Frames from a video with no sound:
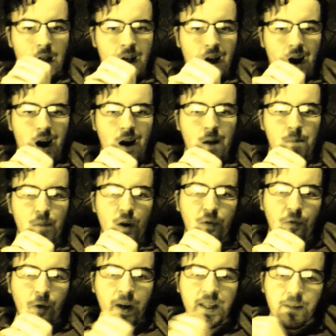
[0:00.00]
A
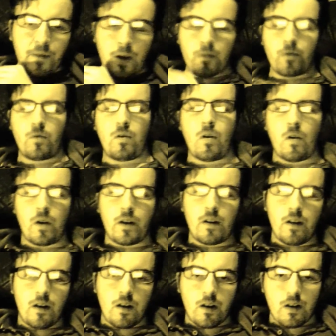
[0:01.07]
phrase I found online
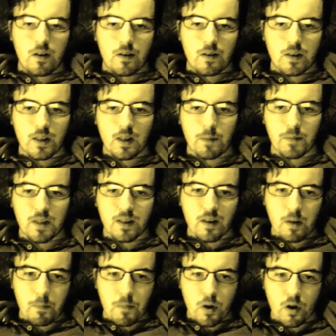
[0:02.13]
sums this
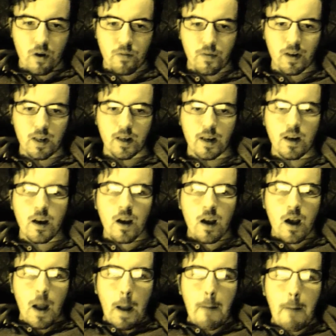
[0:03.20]
up perfectly.
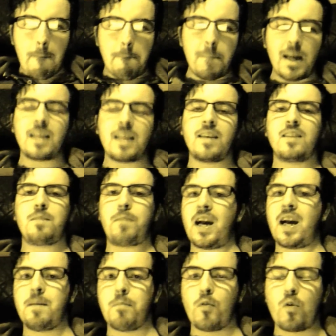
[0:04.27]
Millions
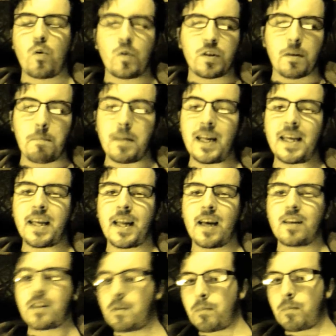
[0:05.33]
pay more, so
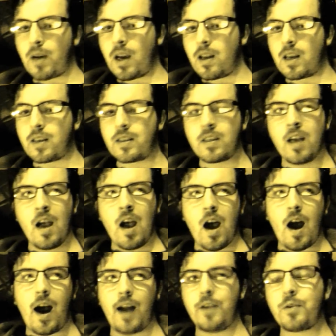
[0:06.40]
millionaires can pay less.
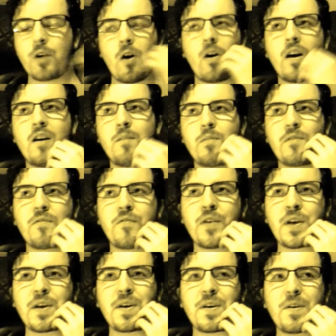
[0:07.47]
And you can't help but
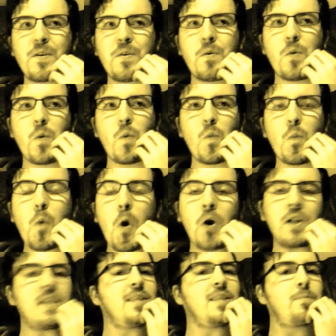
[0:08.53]
think, what are
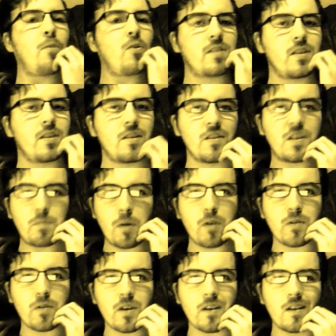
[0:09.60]
these politicians
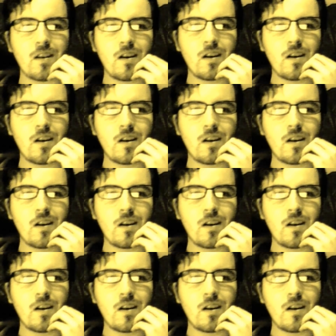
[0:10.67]
smoking?